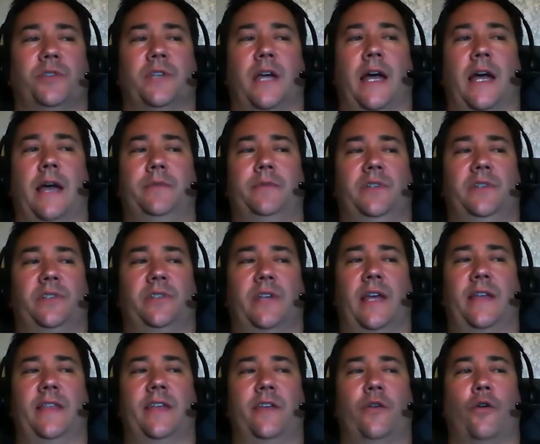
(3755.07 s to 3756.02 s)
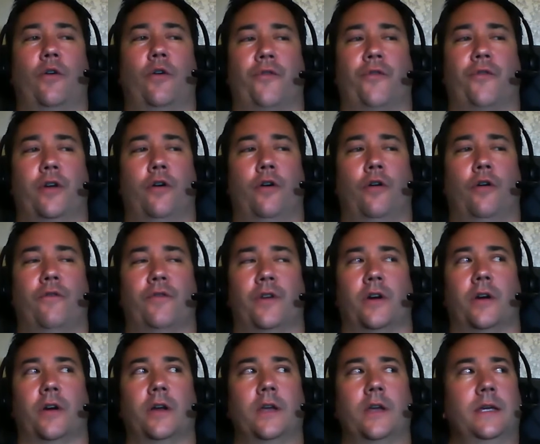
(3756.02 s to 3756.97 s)
times. He's saying that over and
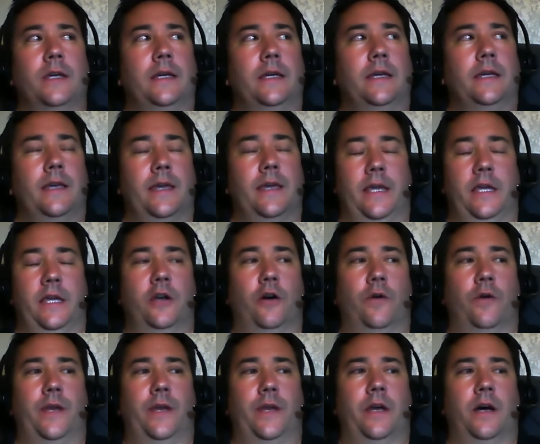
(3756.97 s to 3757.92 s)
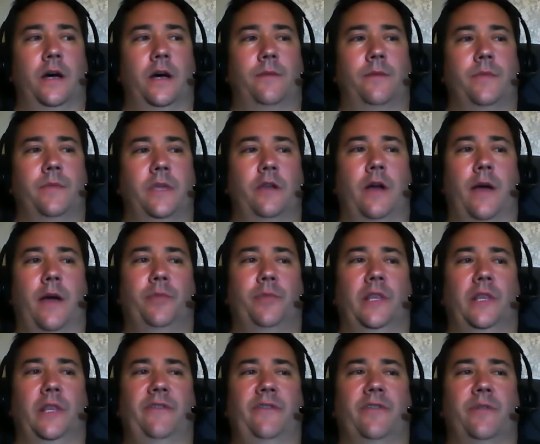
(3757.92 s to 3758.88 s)
over, you know, and you know, I
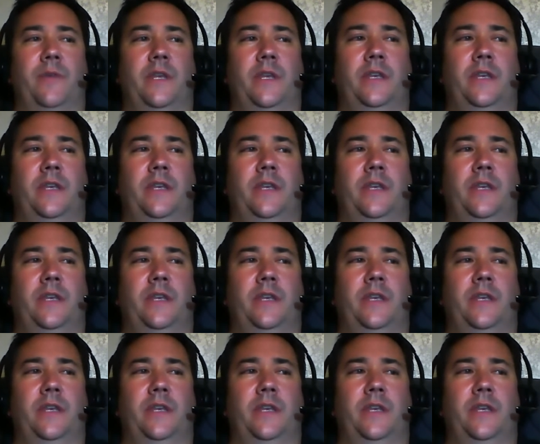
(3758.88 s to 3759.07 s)
believe him.